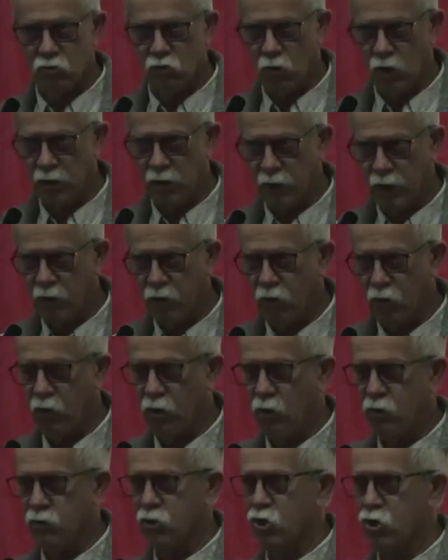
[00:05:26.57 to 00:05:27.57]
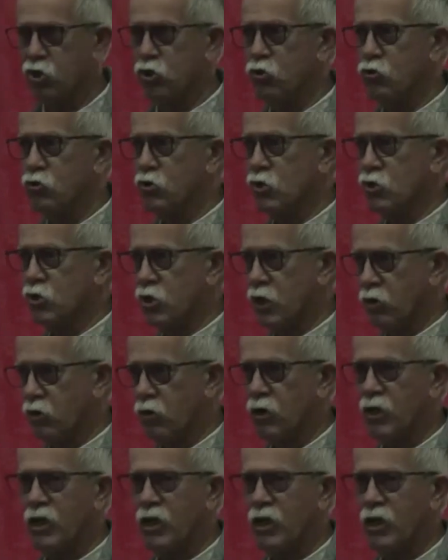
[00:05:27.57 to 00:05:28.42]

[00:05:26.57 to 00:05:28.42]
drug and alcohol issues, et cetera.